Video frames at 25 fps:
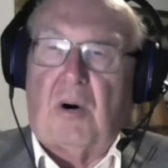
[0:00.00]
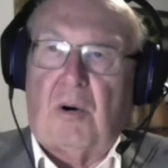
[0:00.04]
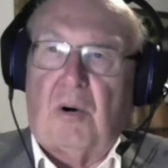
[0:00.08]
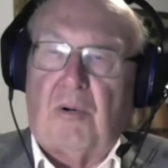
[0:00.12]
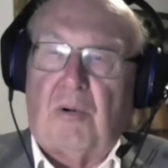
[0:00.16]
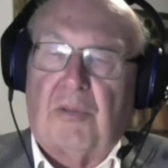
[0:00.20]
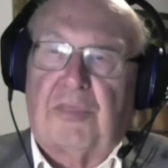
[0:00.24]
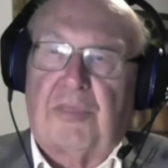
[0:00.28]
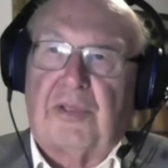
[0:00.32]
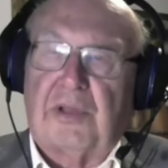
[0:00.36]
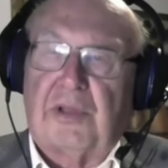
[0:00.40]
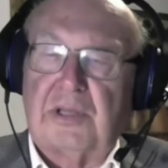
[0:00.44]

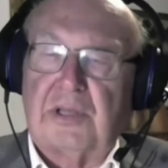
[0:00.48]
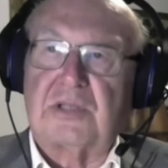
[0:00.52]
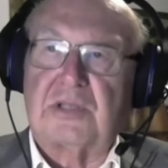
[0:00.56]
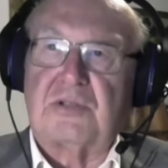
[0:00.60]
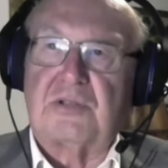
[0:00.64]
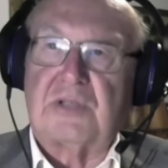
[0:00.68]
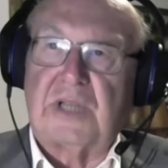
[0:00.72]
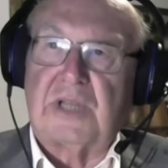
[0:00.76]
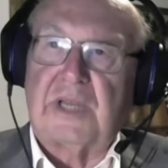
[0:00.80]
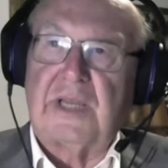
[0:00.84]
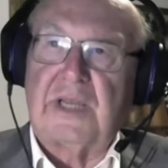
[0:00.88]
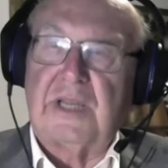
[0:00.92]
author
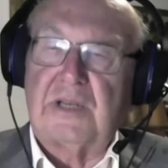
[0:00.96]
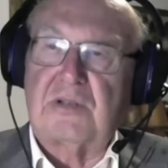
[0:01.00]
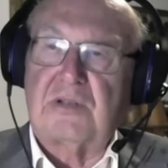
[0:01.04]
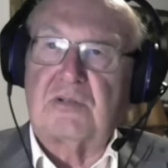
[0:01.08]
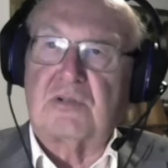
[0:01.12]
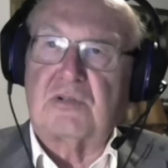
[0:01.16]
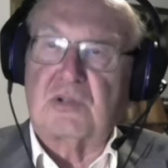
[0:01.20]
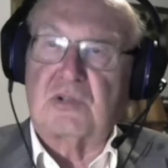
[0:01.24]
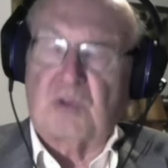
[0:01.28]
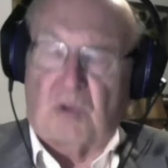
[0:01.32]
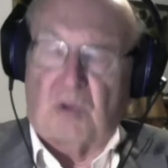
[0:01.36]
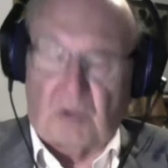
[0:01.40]
today
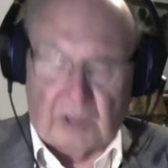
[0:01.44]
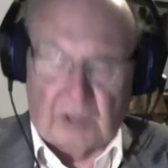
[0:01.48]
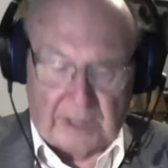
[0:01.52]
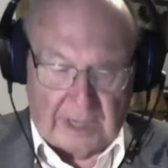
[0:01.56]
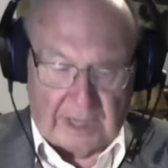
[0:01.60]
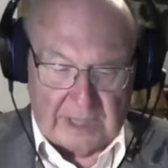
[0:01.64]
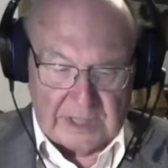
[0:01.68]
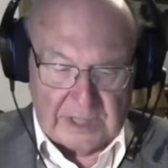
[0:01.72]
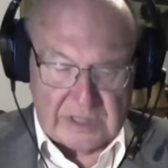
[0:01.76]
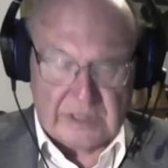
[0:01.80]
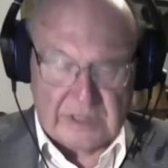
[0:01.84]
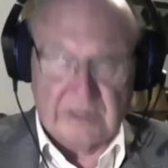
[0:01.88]
to talk
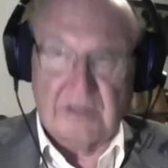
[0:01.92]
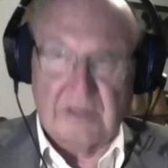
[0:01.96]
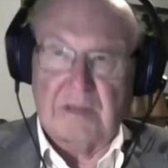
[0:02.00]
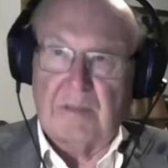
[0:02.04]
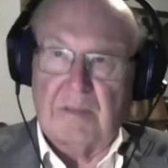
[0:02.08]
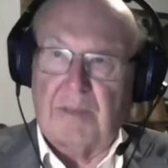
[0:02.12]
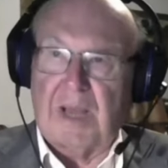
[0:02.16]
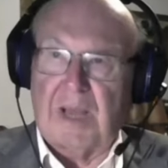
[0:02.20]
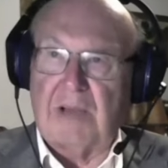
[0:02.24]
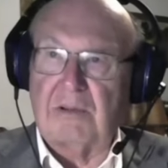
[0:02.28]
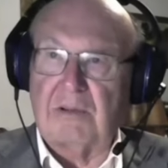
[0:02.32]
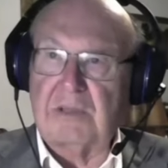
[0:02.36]
us
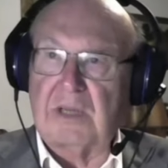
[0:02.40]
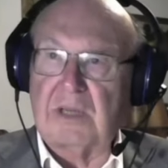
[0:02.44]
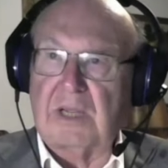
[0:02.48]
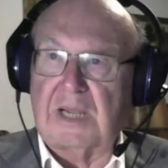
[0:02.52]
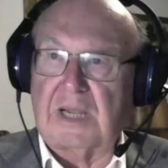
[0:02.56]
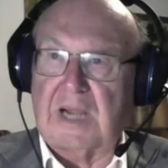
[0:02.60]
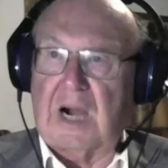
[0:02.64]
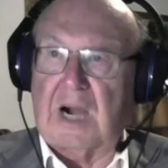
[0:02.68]
about